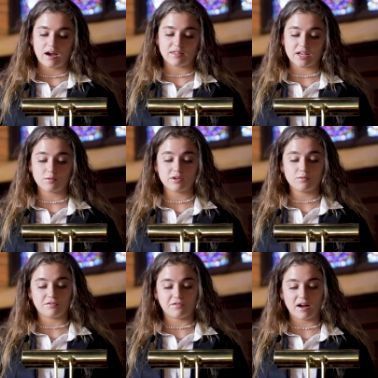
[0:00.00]
I think what
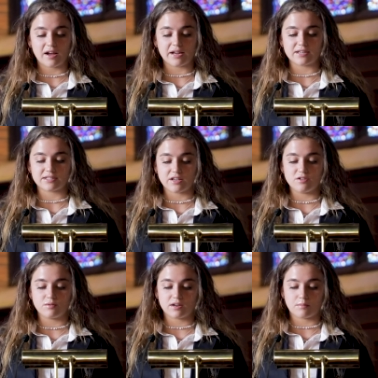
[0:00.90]
you will find is that
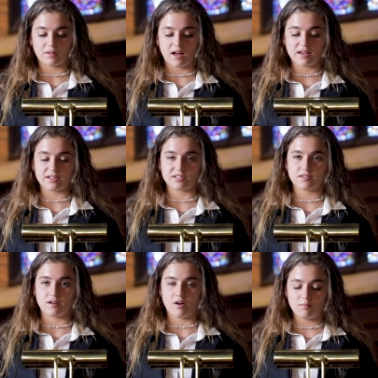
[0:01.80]
you can apply this
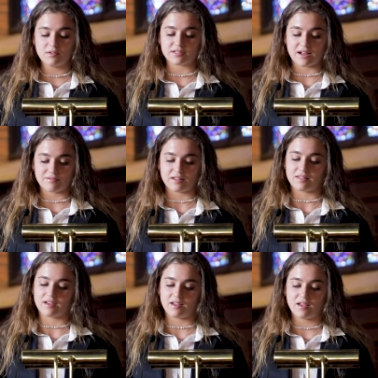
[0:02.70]
to almost
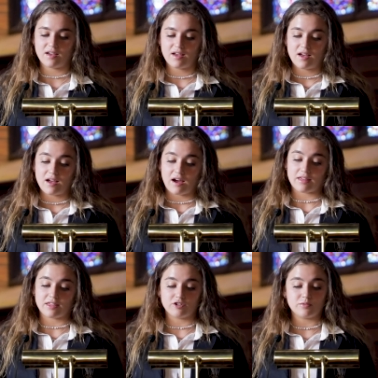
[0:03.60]
everything.
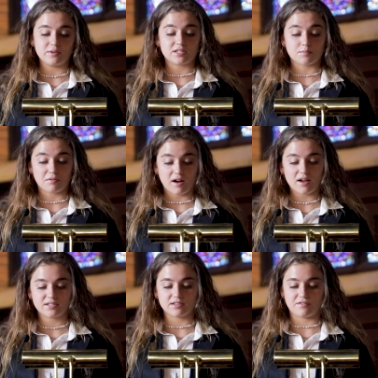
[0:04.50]
I think you'd be
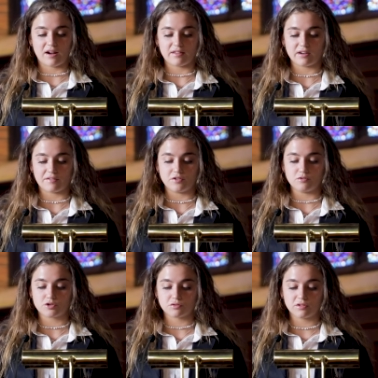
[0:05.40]
surprised to find that if
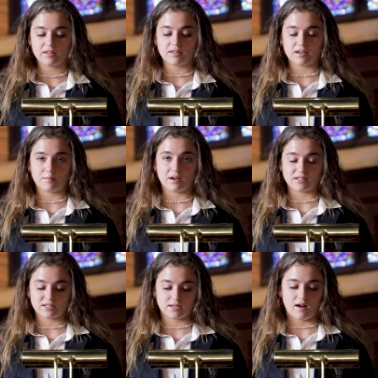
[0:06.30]
you truly think
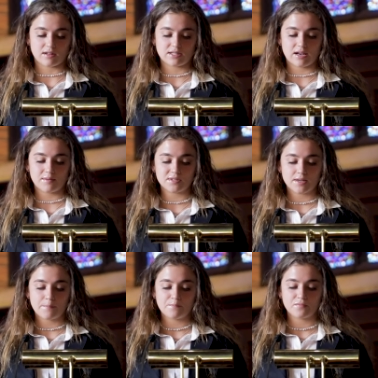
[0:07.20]
about this
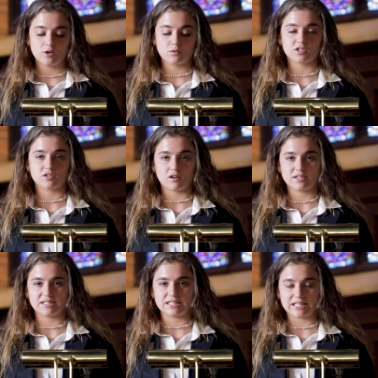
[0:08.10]
concept, you will
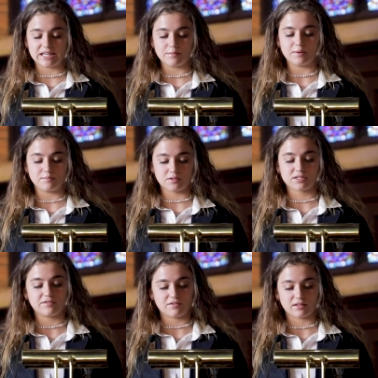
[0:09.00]
start to see people
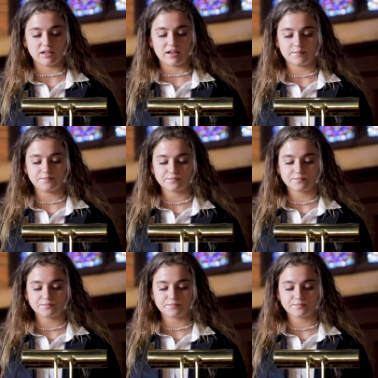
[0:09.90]
differently.